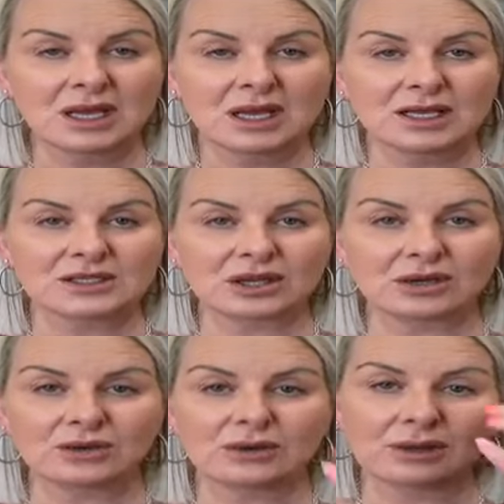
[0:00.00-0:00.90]

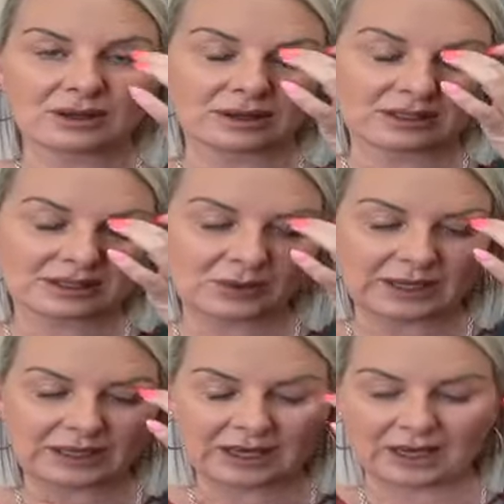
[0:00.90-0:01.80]
So this
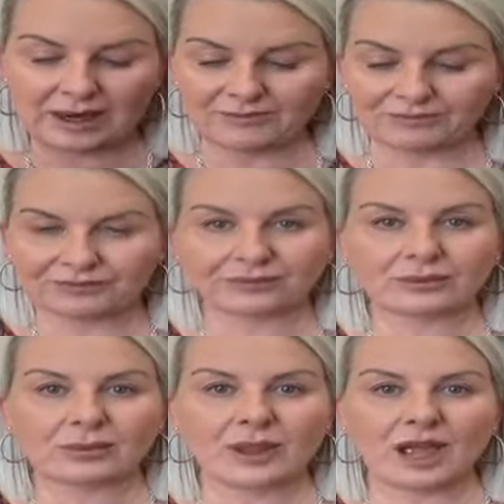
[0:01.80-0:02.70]
week,
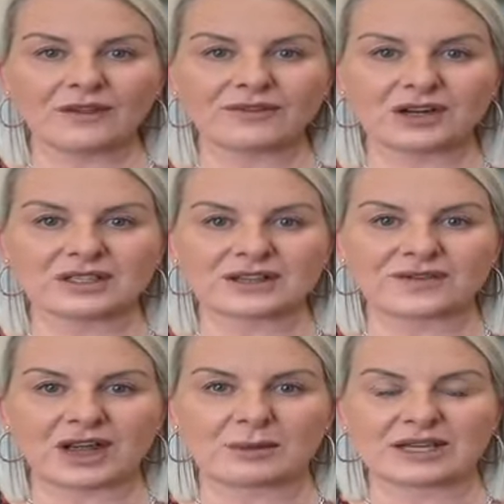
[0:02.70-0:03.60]
I've noticed a
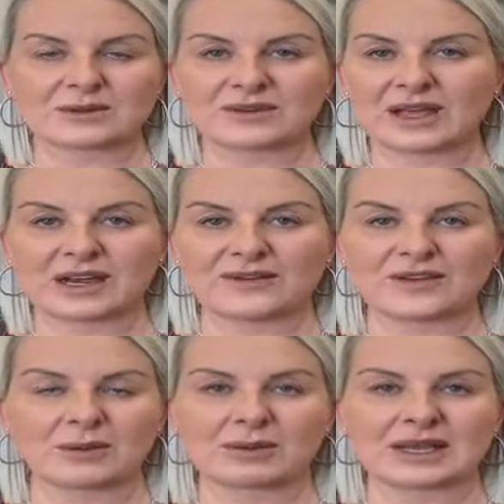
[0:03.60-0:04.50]
fireplace. We've had our
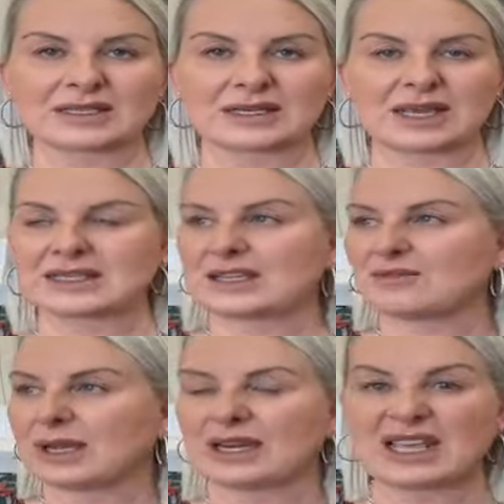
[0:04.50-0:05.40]
fireplace and it hasn't even
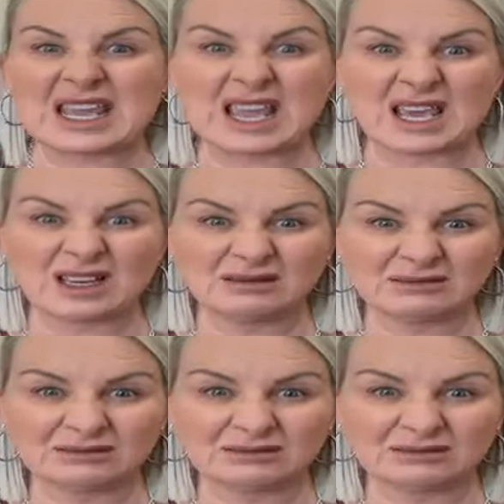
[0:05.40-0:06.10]
been a year.